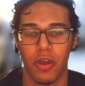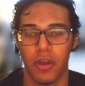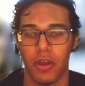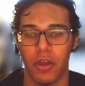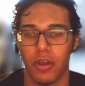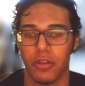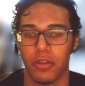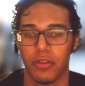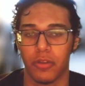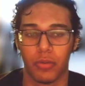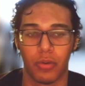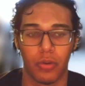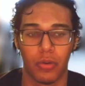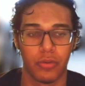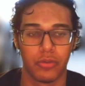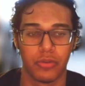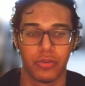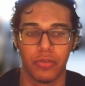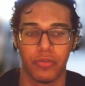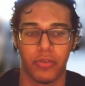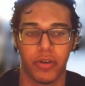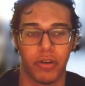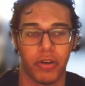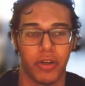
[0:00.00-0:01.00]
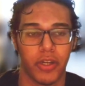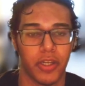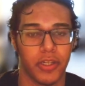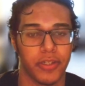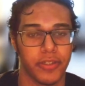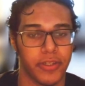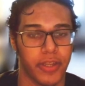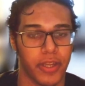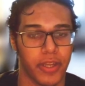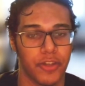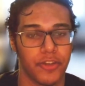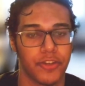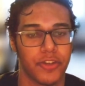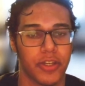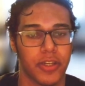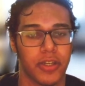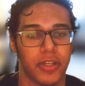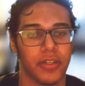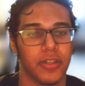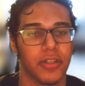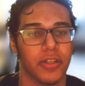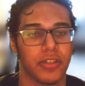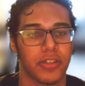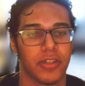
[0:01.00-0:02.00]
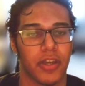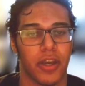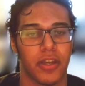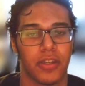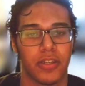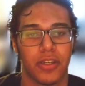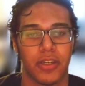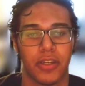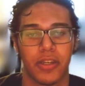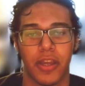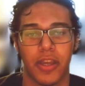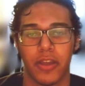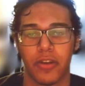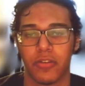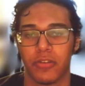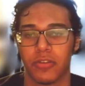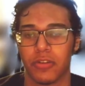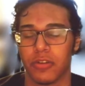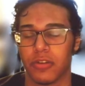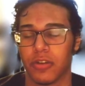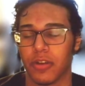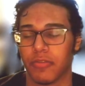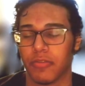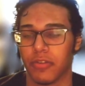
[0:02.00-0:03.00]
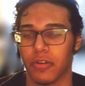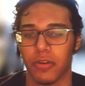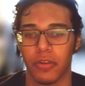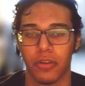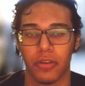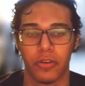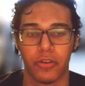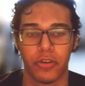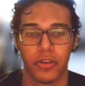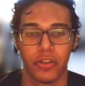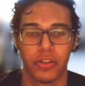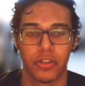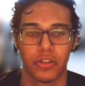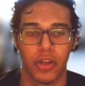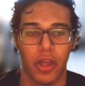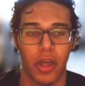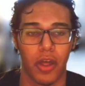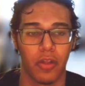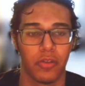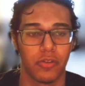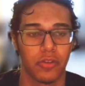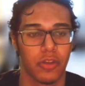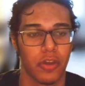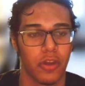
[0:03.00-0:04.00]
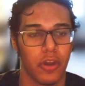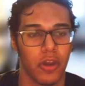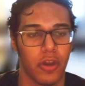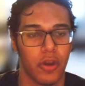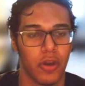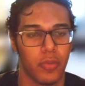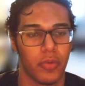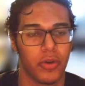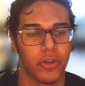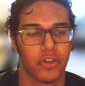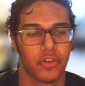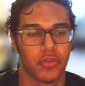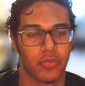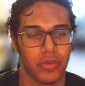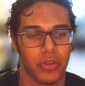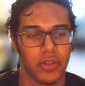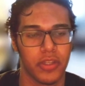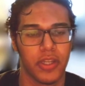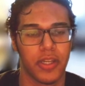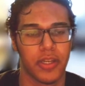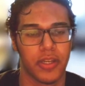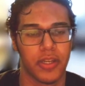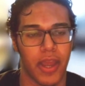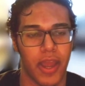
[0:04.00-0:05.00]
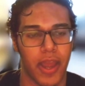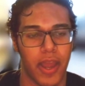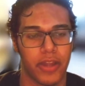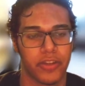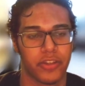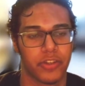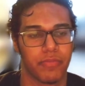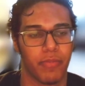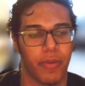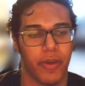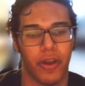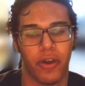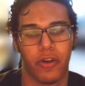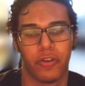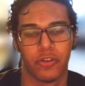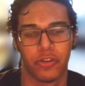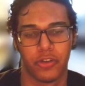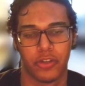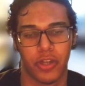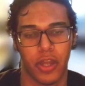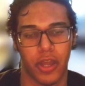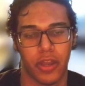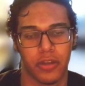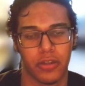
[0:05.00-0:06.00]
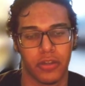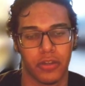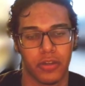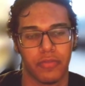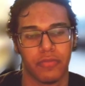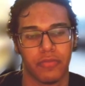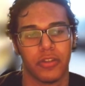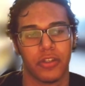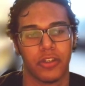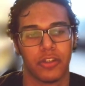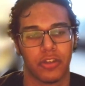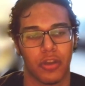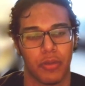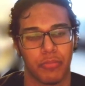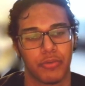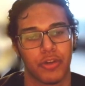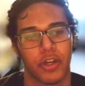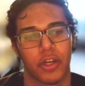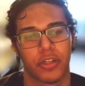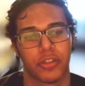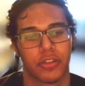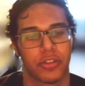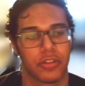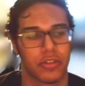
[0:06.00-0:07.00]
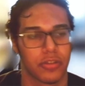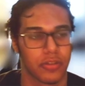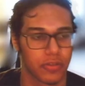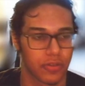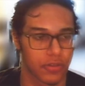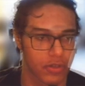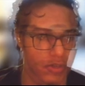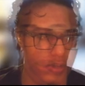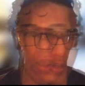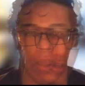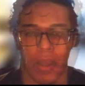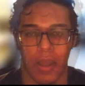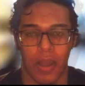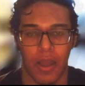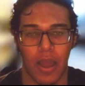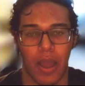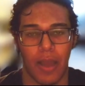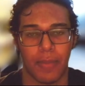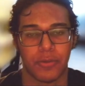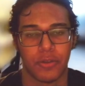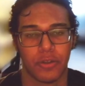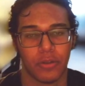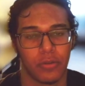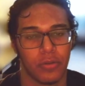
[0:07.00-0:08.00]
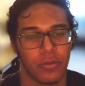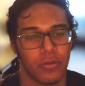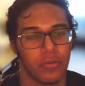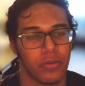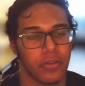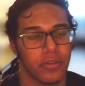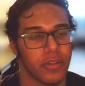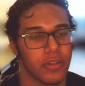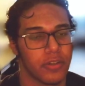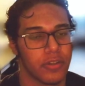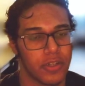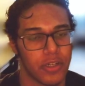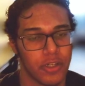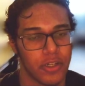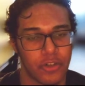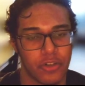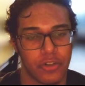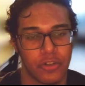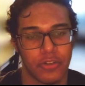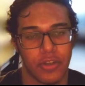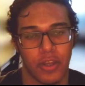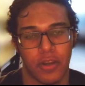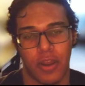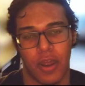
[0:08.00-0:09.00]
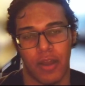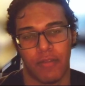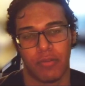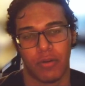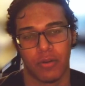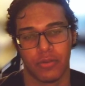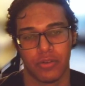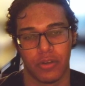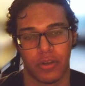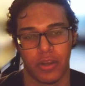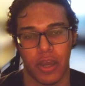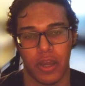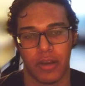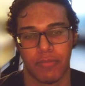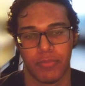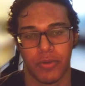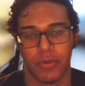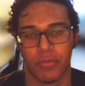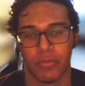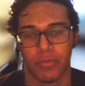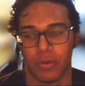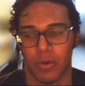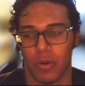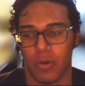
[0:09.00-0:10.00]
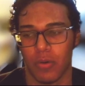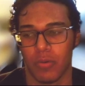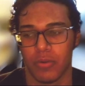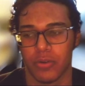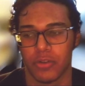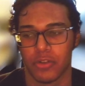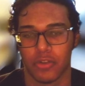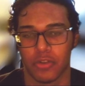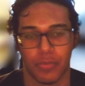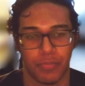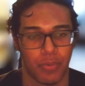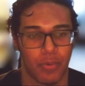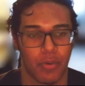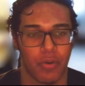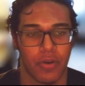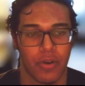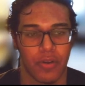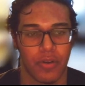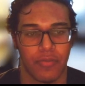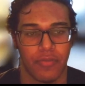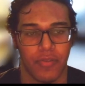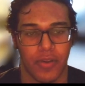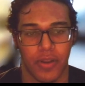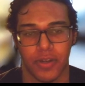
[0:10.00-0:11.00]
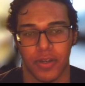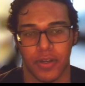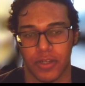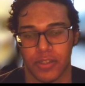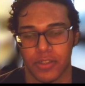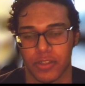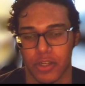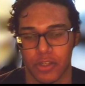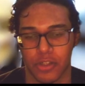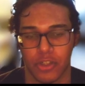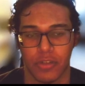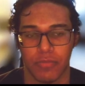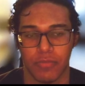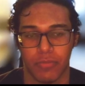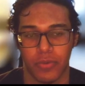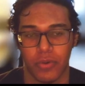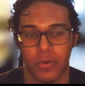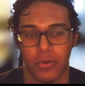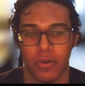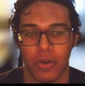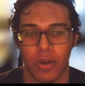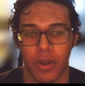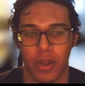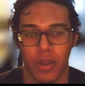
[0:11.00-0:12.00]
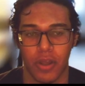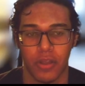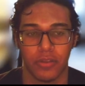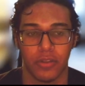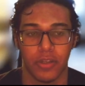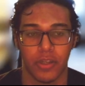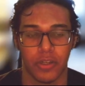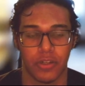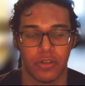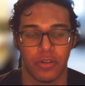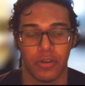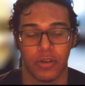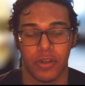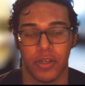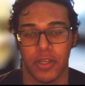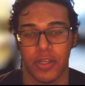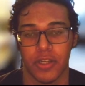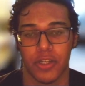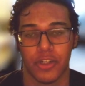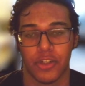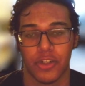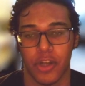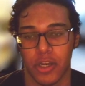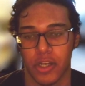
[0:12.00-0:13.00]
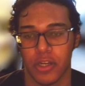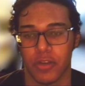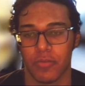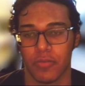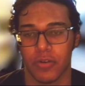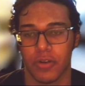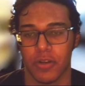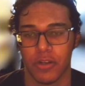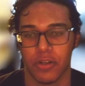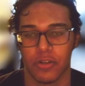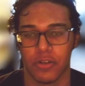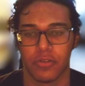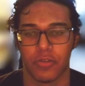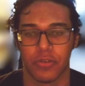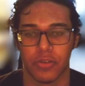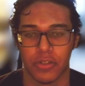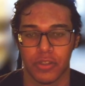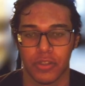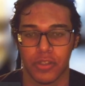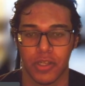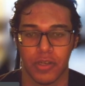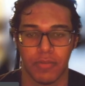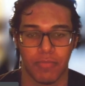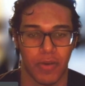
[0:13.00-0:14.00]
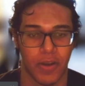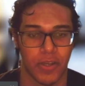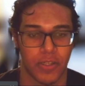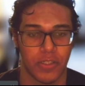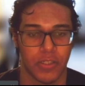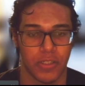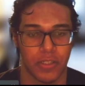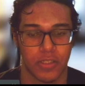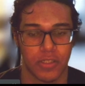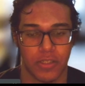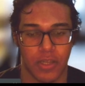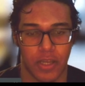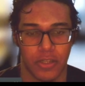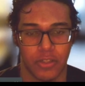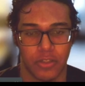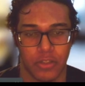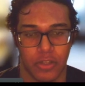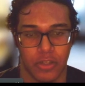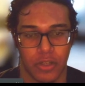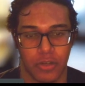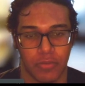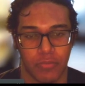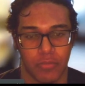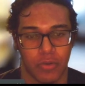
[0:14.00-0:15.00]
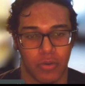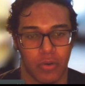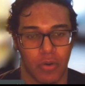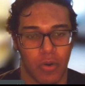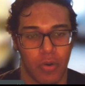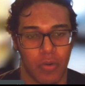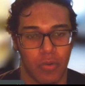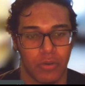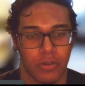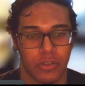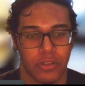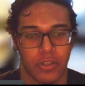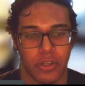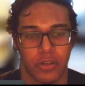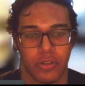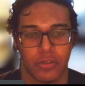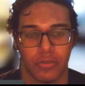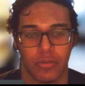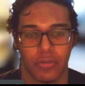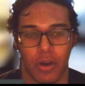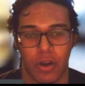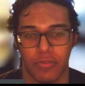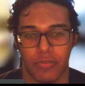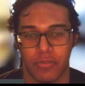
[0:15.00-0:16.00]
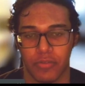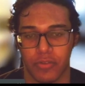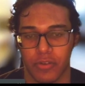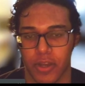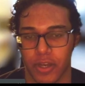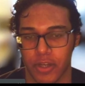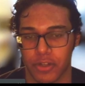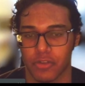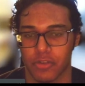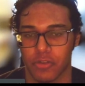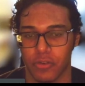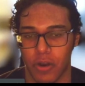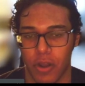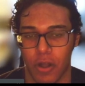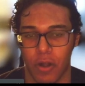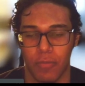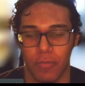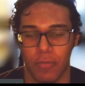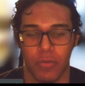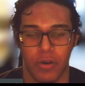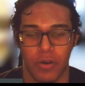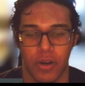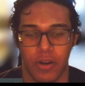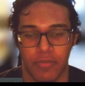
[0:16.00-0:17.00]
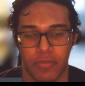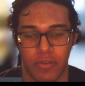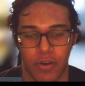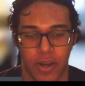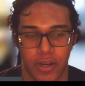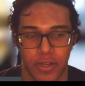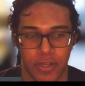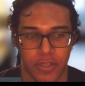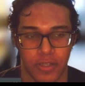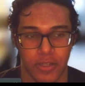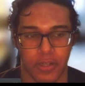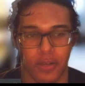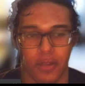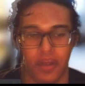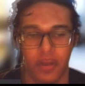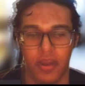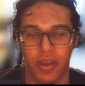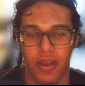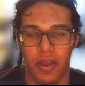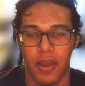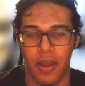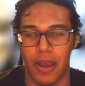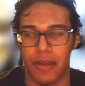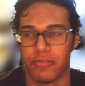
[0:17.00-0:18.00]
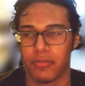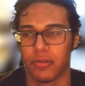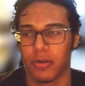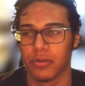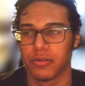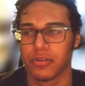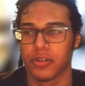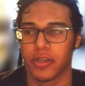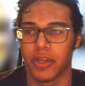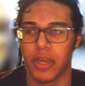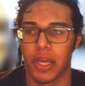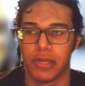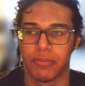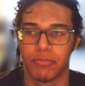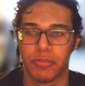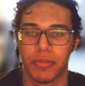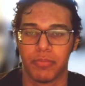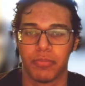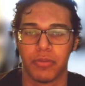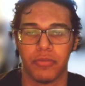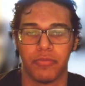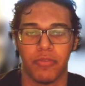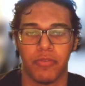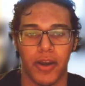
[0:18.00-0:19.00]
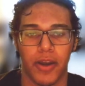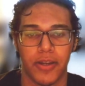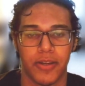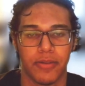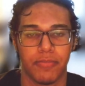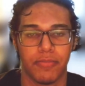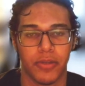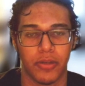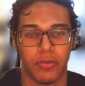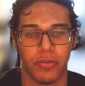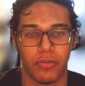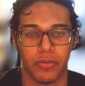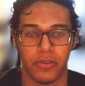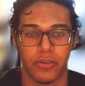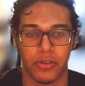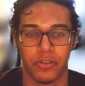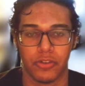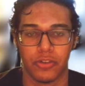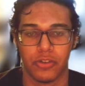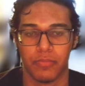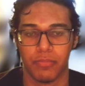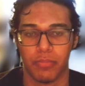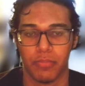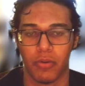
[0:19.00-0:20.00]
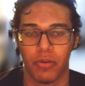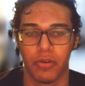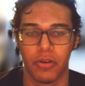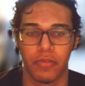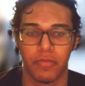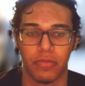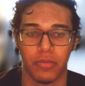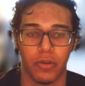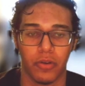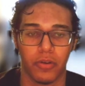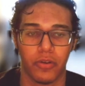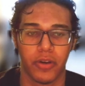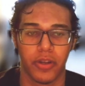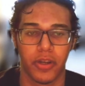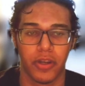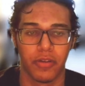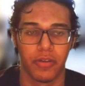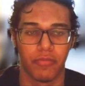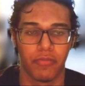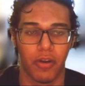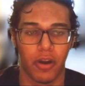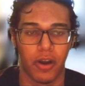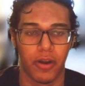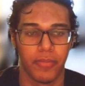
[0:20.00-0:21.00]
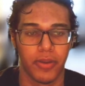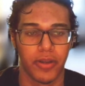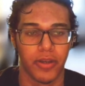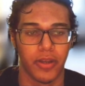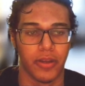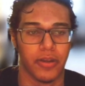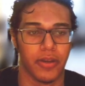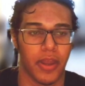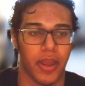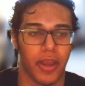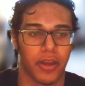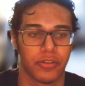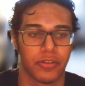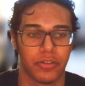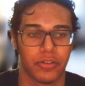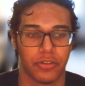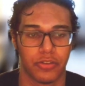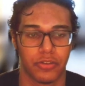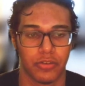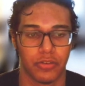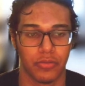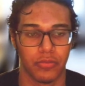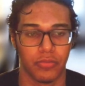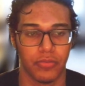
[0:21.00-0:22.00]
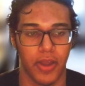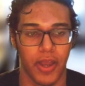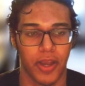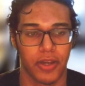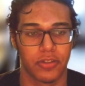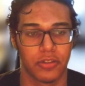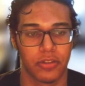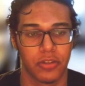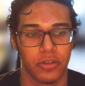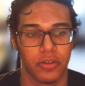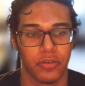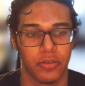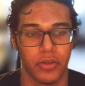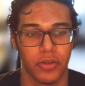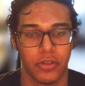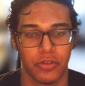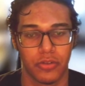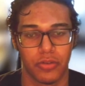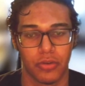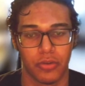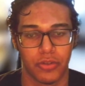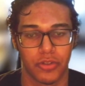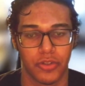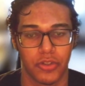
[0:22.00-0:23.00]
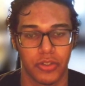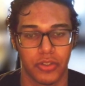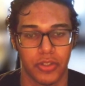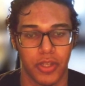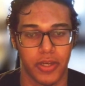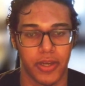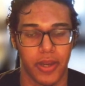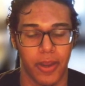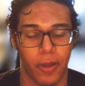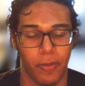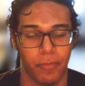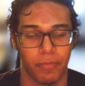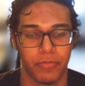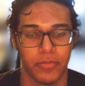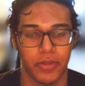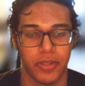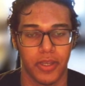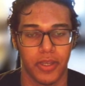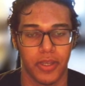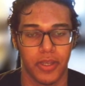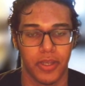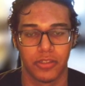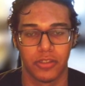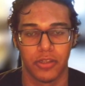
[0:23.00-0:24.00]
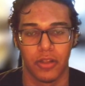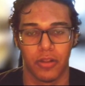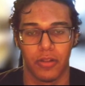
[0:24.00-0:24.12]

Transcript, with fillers: they were also very engaging and designed to cater to different learning styles, which really enhanced my understanding of these subjects. Absolutely, the teachers at Averroes Academy were always supportive and accessible. They took a genuine interest in my success and were always there to offer extra help whenever I needed it. Averroes Academy provided me with a supportive learning environment and access to excellent resources that helped me excel